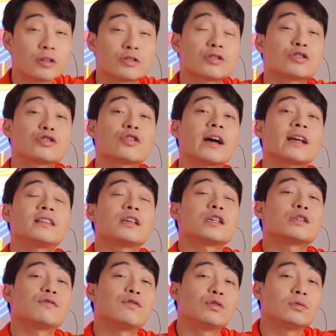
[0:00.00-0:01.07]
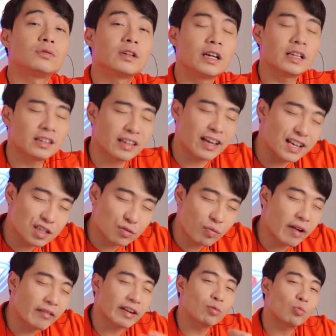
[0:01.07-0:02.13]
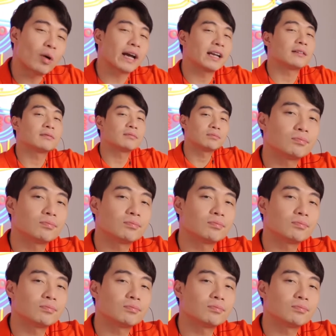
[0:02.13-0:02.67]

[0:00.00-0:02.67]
you should try this food, it tastes very white.